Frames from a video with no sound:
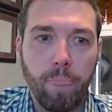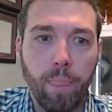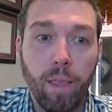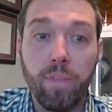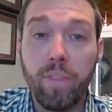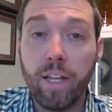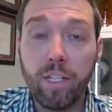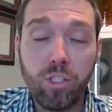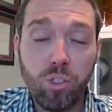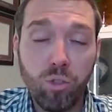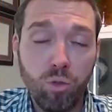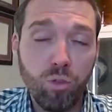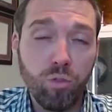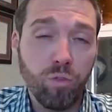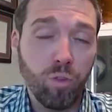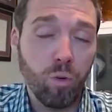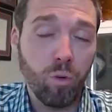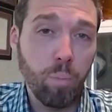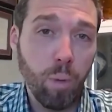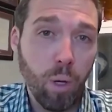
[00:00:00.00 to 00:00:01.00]
That's true
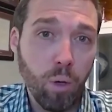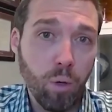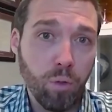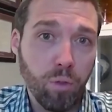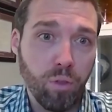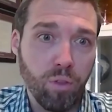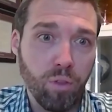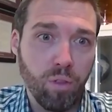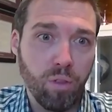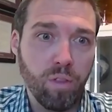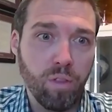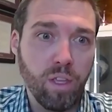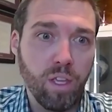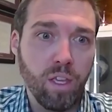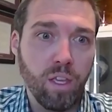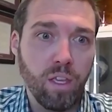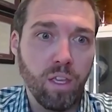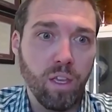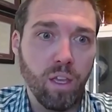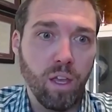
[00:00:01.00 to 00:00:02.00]
for both
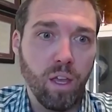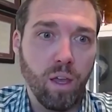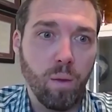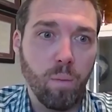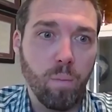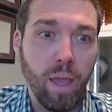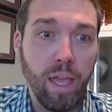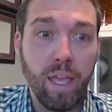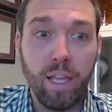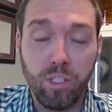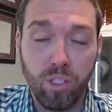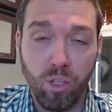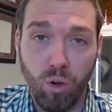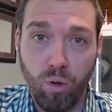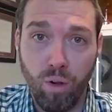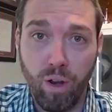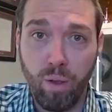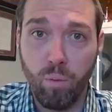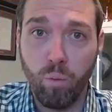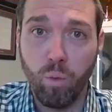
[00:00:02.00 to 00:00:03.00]
the
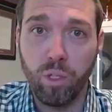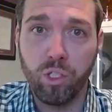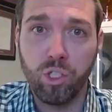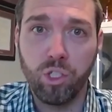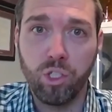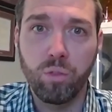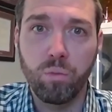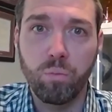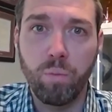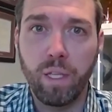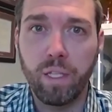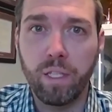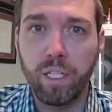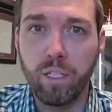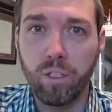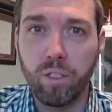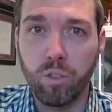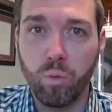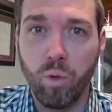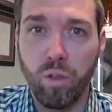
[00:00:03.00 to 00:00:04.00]
ASRM, which mainly
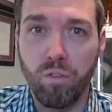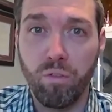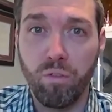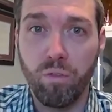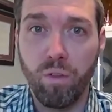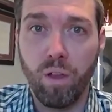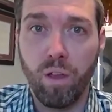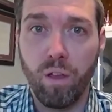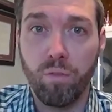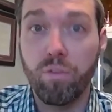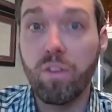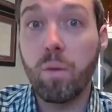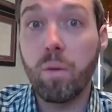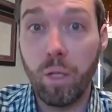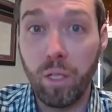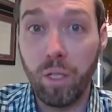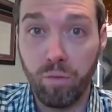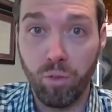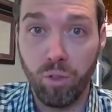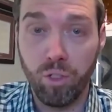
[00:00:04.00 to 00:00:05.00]
deals with
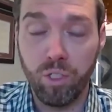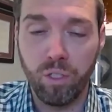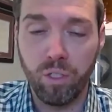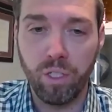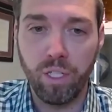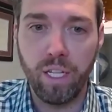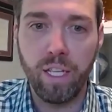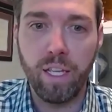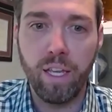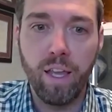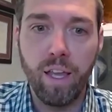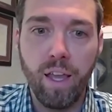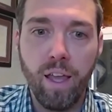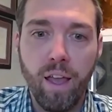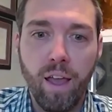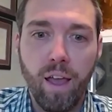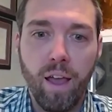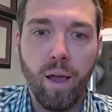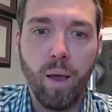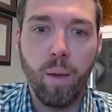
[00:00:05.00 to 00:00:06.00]
female infertility,
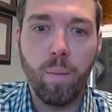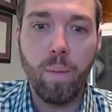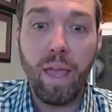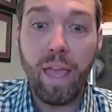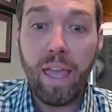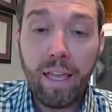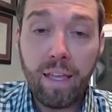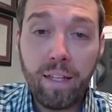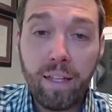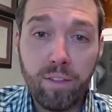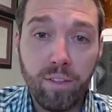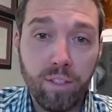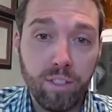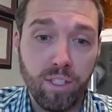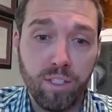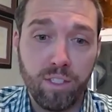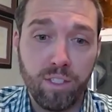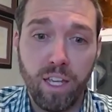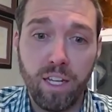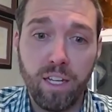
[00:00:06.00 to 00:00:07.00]
and the
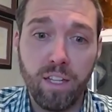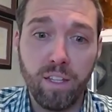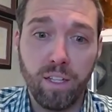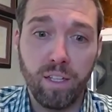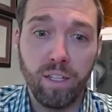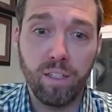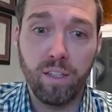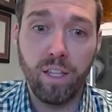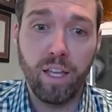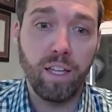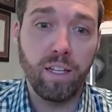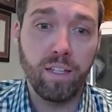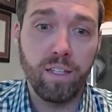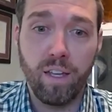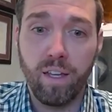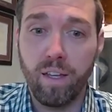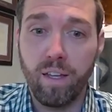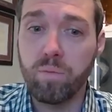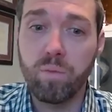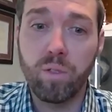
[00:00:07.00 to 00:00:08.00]
society
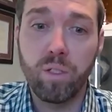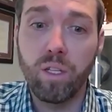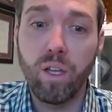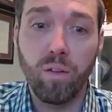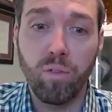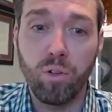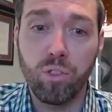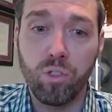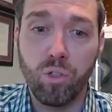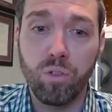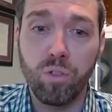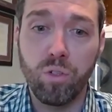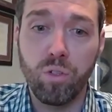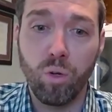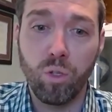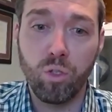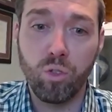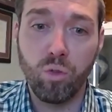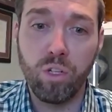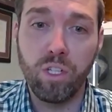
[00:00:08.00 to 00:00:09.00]
that governs
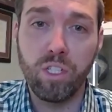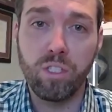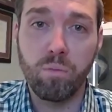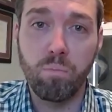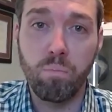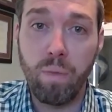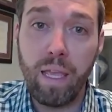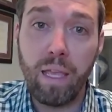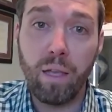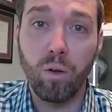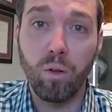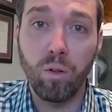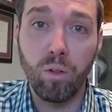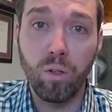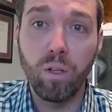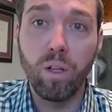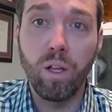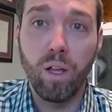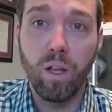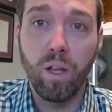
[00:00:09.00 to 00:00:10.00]
or treats male